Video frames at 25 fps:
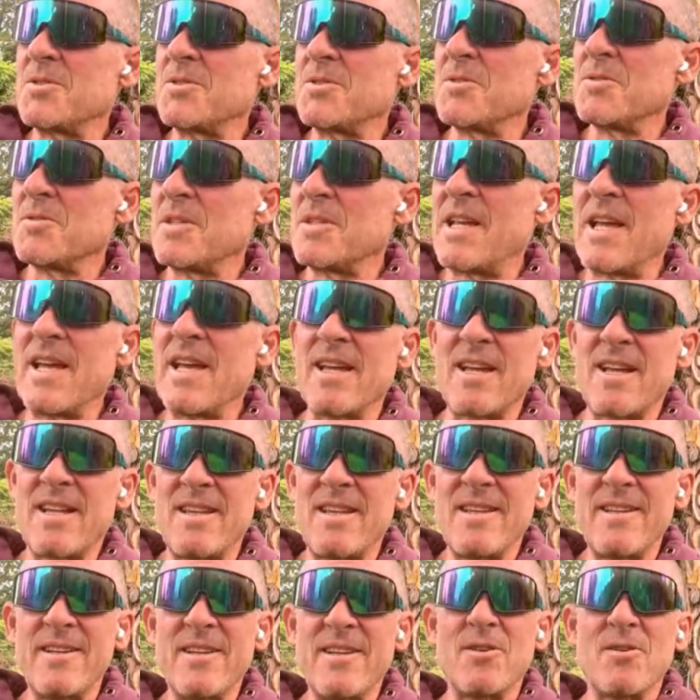to get
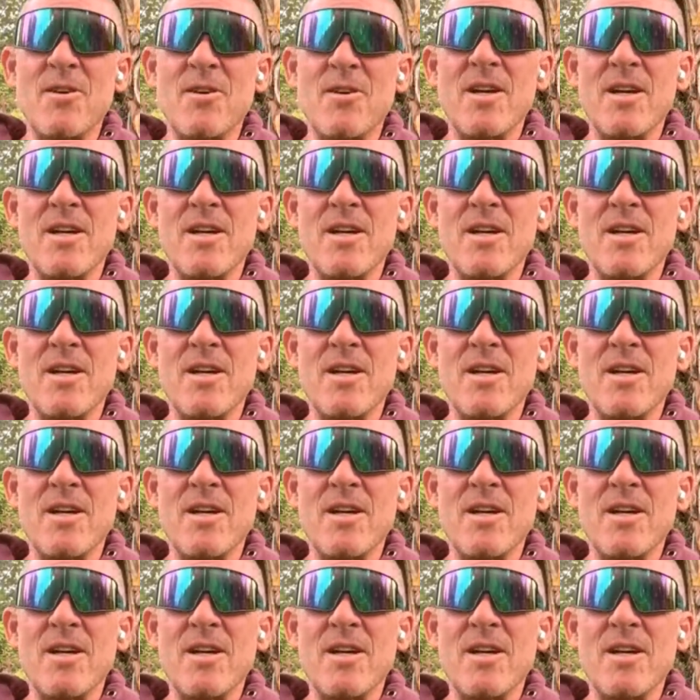clear